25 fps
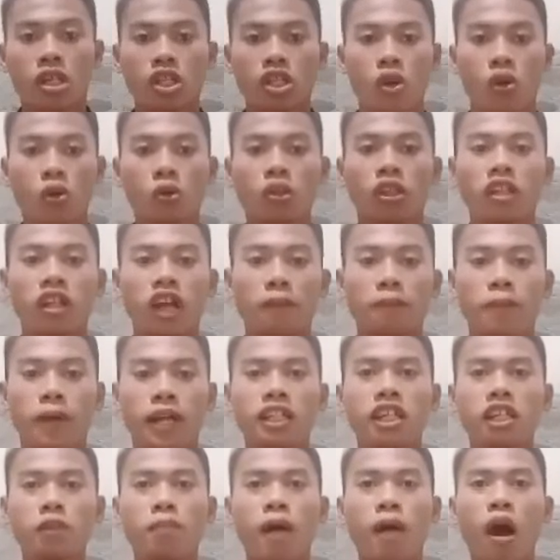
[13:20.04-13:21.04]
So the
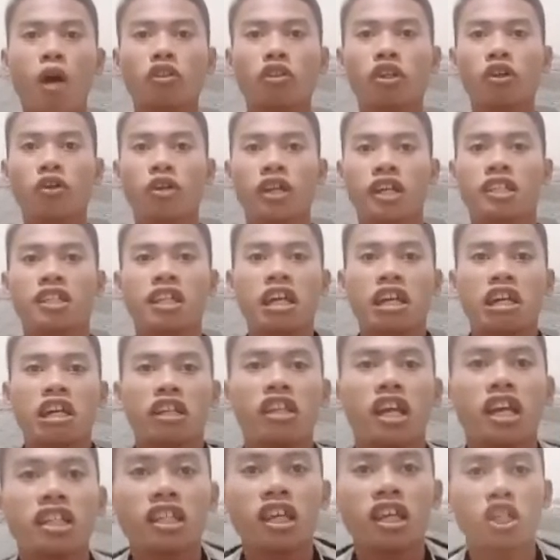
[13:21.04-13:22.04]
divergent boundaries,
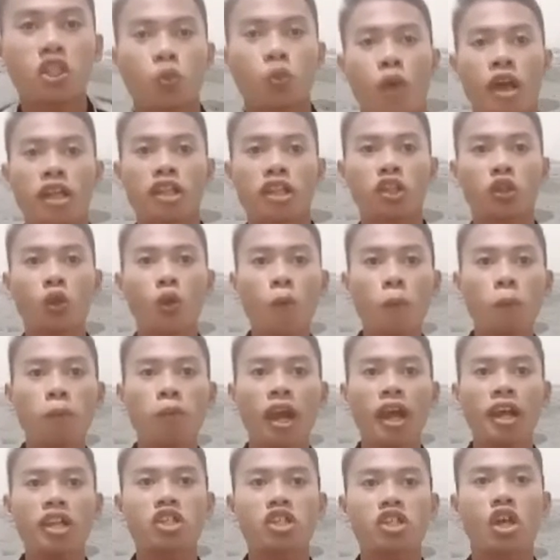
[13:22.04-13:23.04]
this is when two
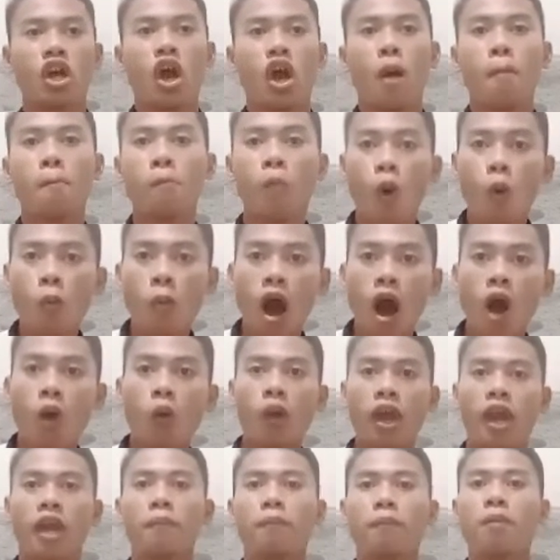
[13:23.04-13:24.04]
plates move
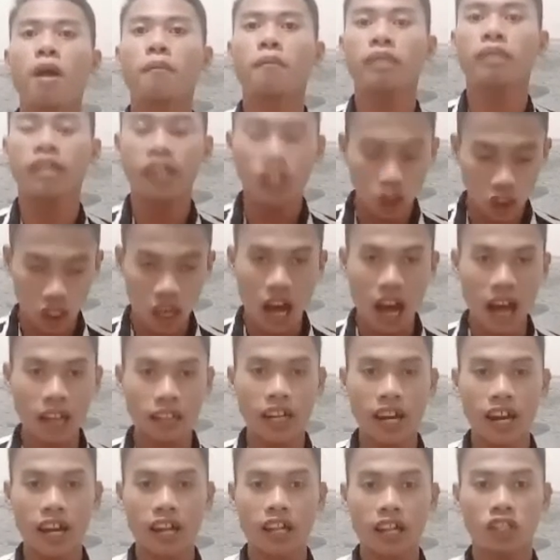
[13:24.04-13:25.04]
away from each
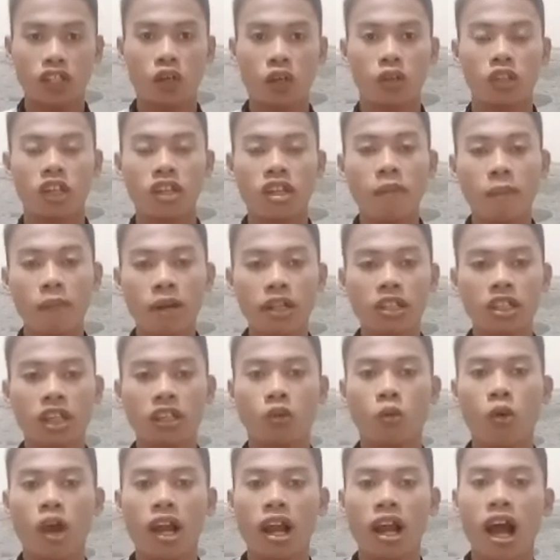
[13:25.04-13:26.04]
other. So the difference
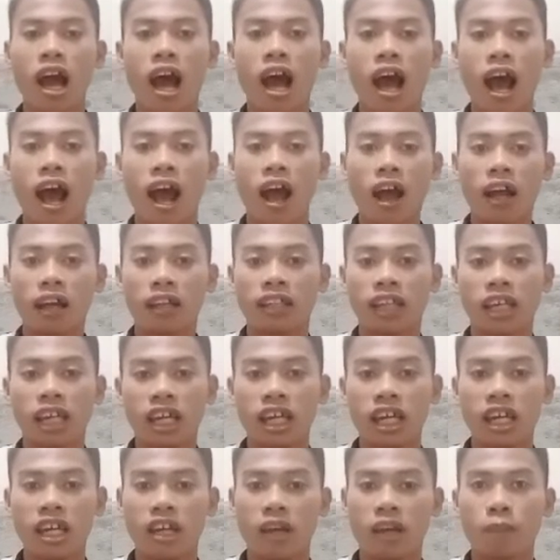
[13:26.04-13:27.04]
is, while
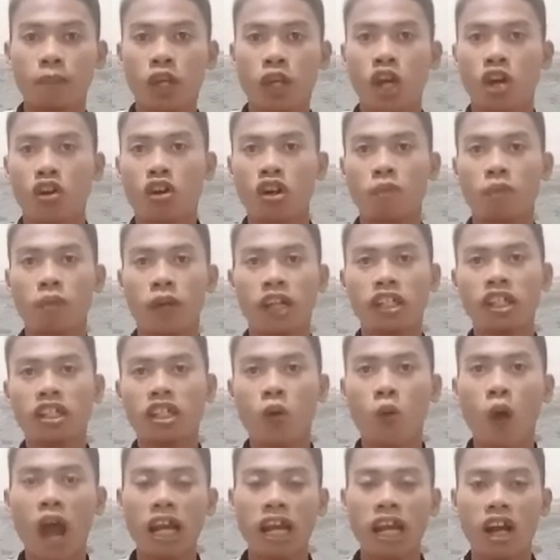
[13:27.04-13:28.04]
the convergent
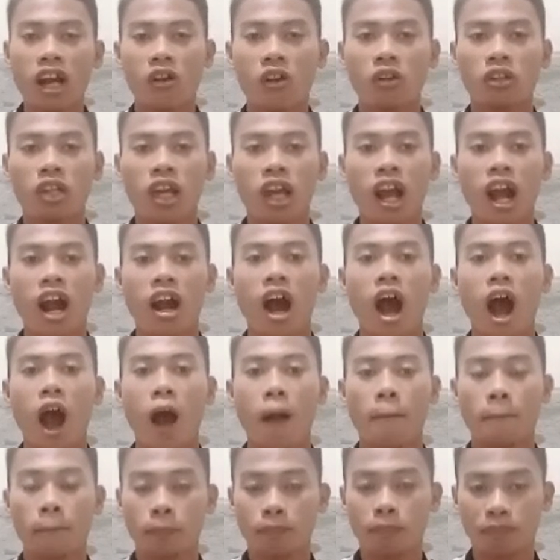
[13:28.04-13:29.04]
a while ago, they
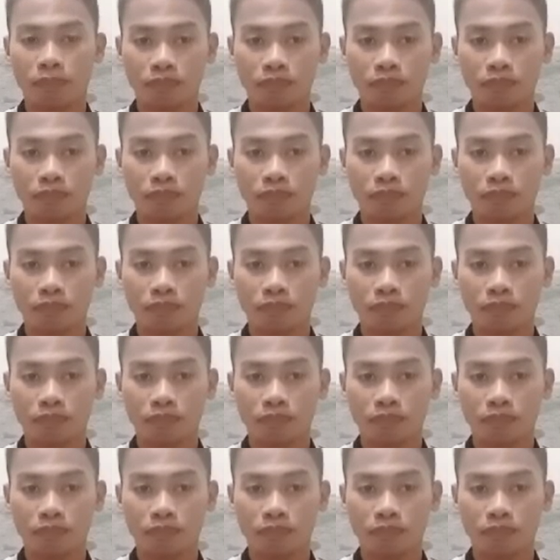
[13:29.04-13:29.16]
are